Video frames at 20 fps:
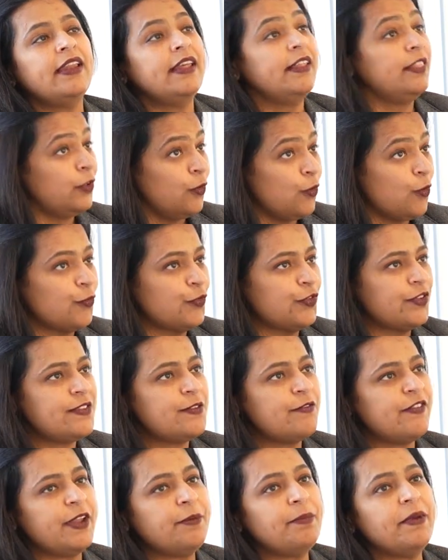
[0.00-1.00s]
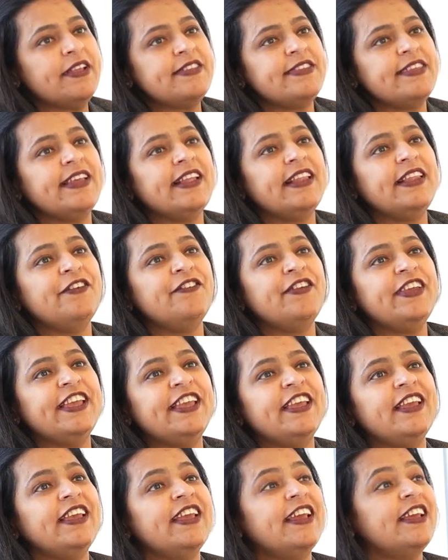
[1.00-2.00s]
In the office, where basically
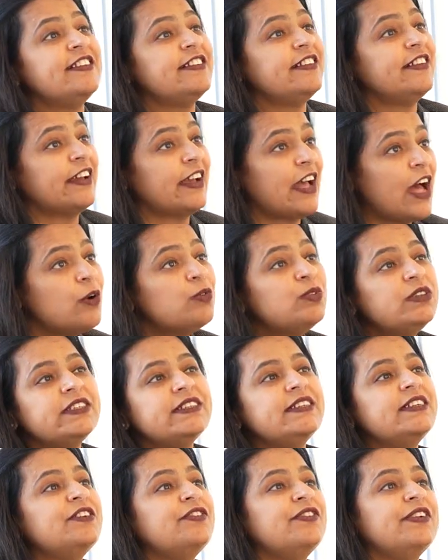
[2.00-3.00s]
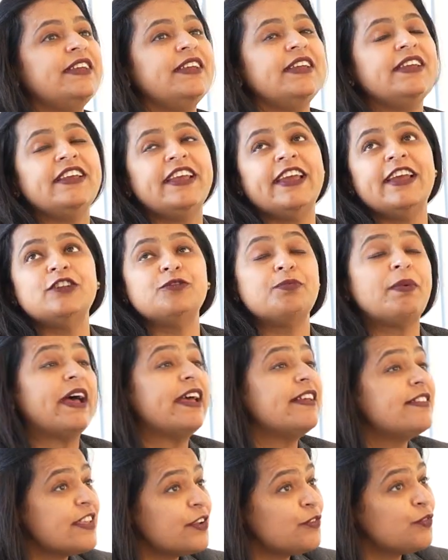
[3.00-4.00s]
we engage an accountant, we engage
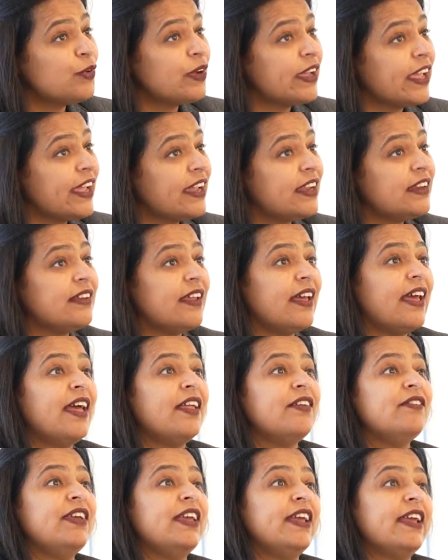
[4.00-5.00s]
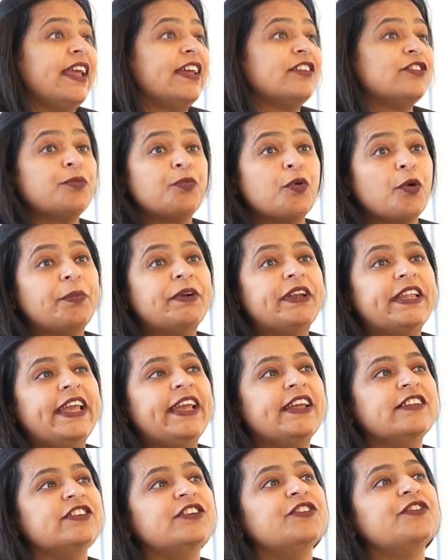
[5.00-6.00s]
buyer's advocate, and we engage a
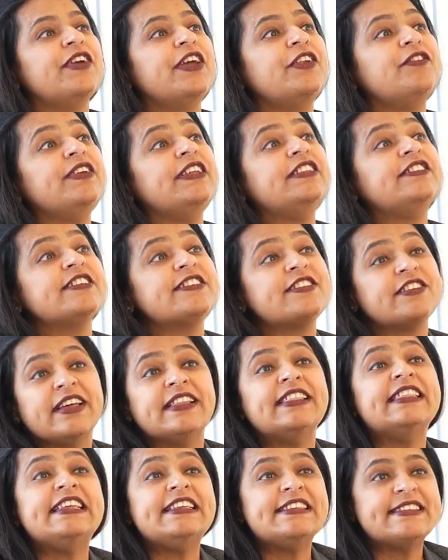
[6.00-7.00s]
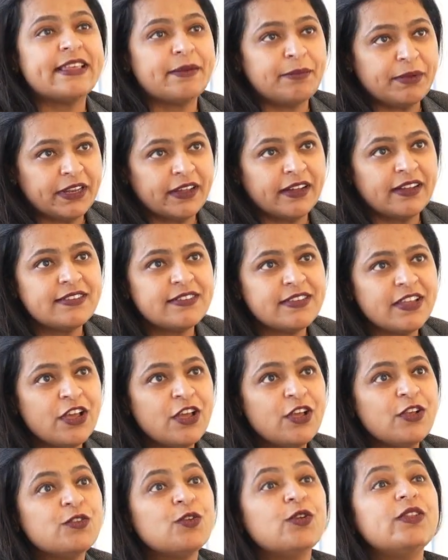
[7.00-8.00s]
property agent, where we just run these seminars
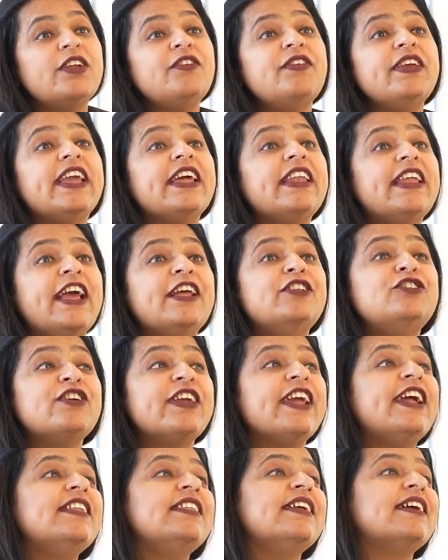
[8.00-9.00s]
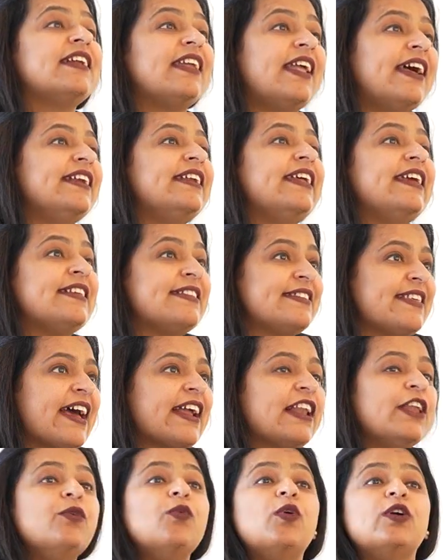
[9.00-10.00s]
so that we can educate the client
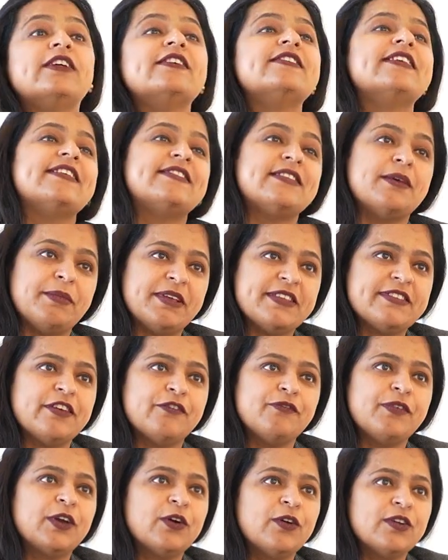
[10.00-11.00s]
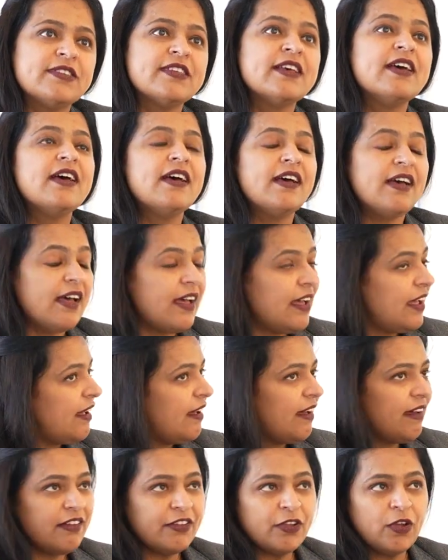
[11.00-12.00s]
exactly what is SMSF, because
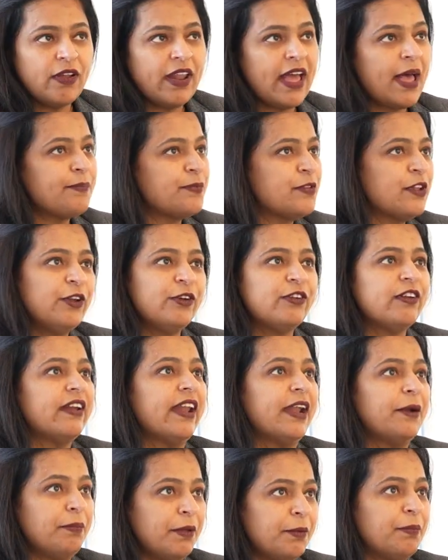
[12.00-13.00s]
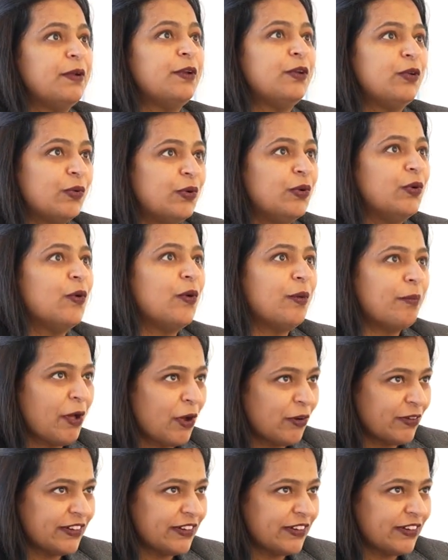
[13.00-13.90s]
you're absolutely right, people don't know about it.